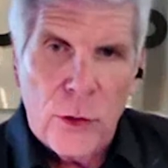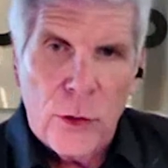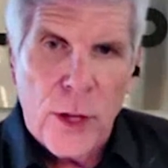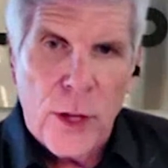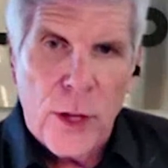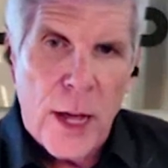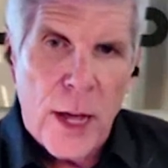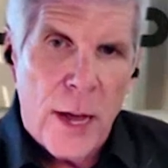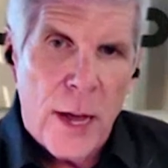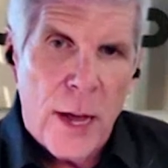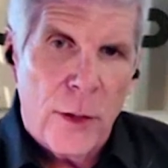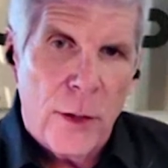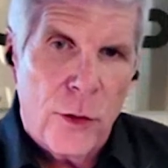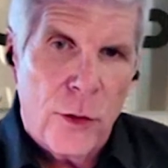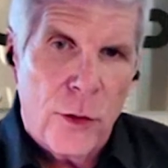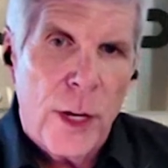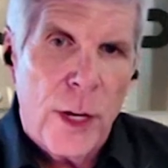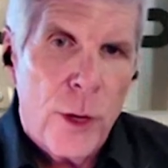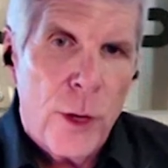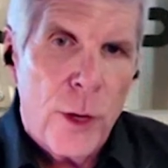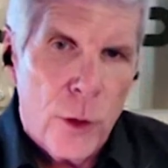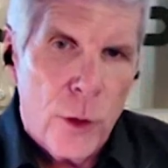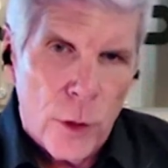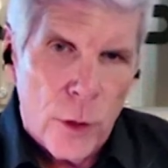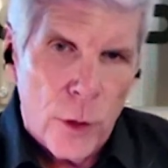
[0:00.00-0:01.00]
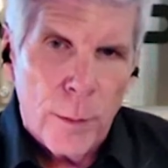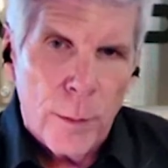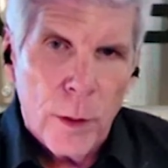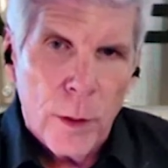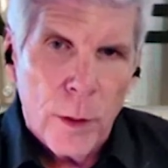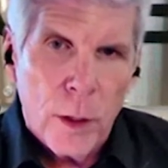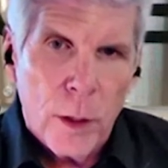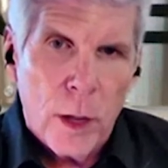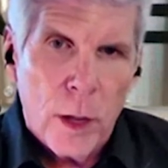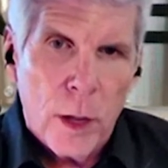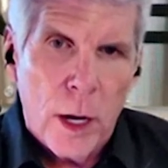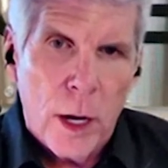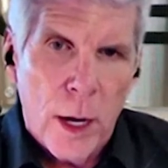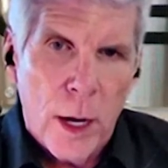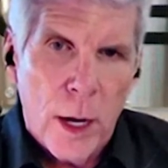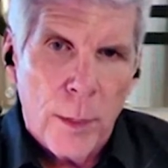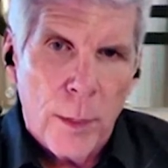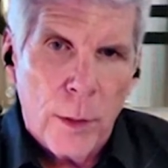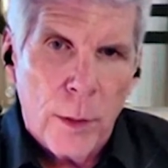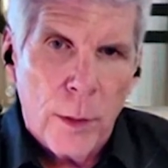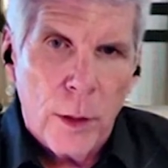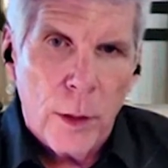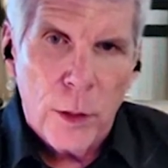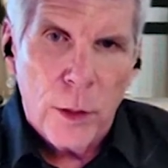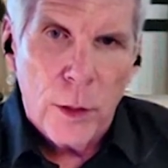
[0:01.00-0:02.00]
is that syndrome,
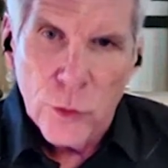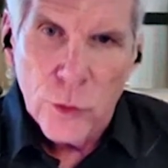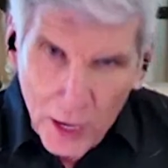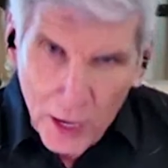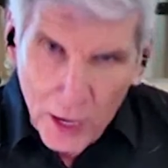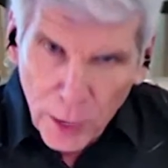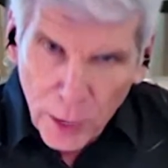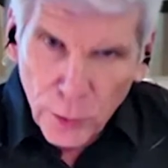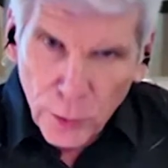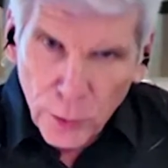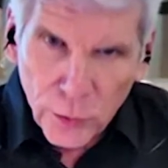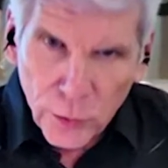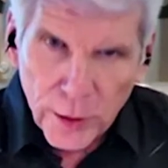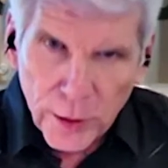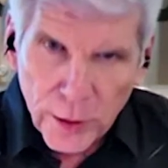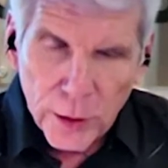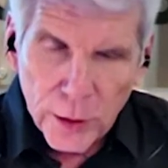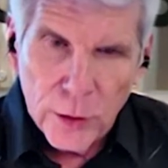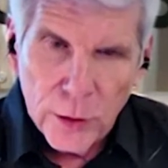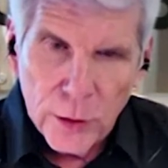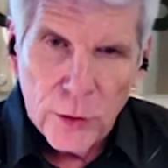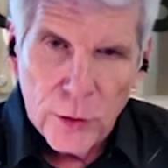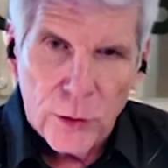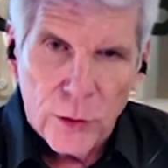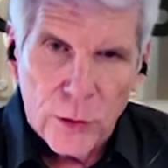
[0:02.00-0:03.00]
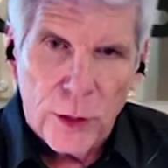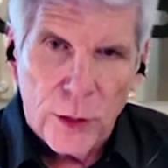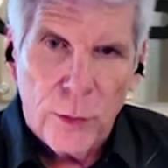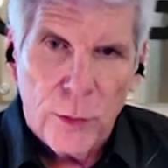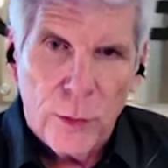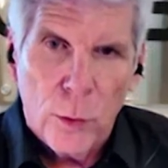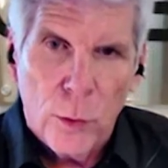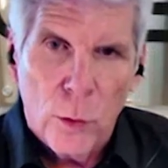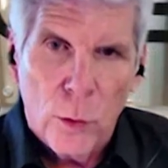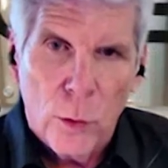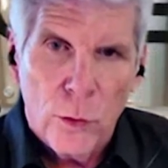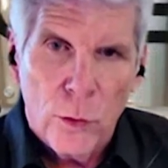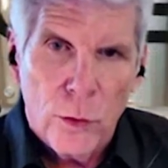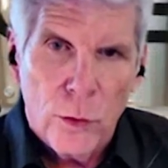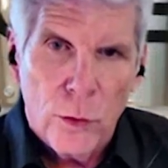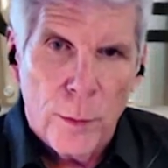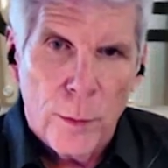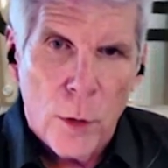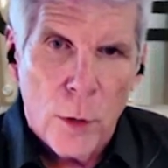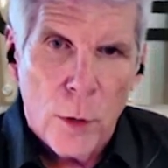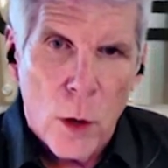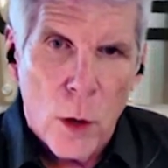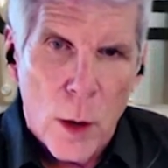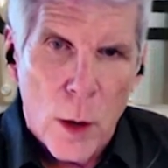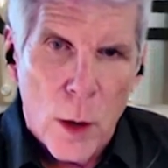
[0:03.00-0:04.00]
cyber sickness, as it's most
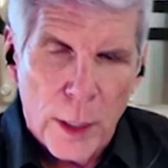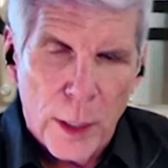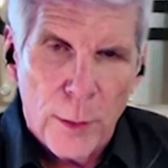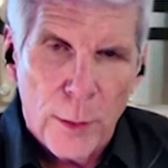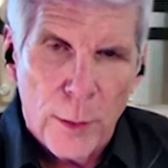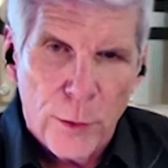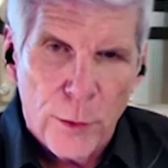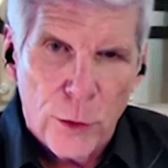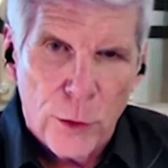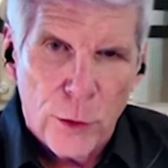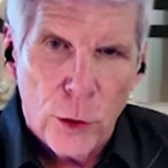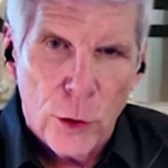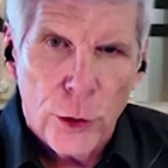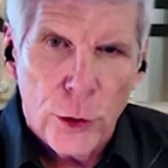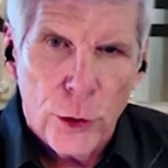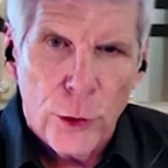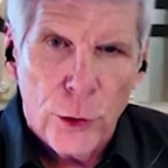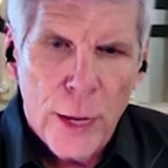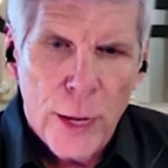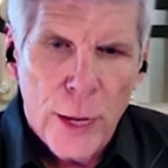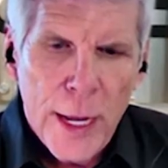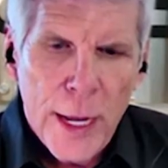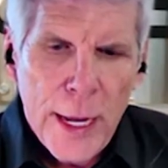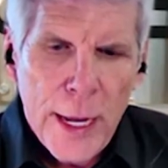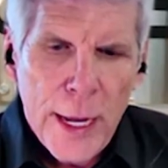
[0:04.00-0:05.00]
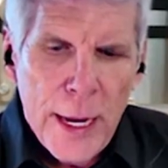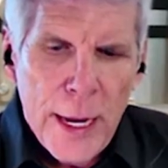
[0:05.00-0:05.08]
commonly referred to.